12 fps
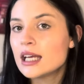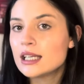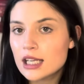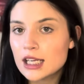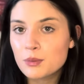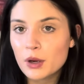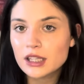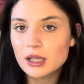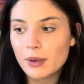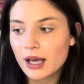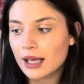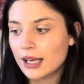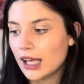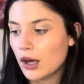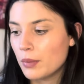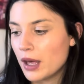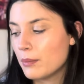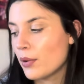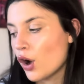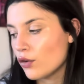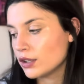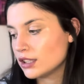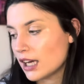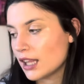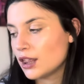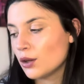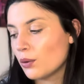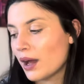Did break the bank a little bit, but obviously I thought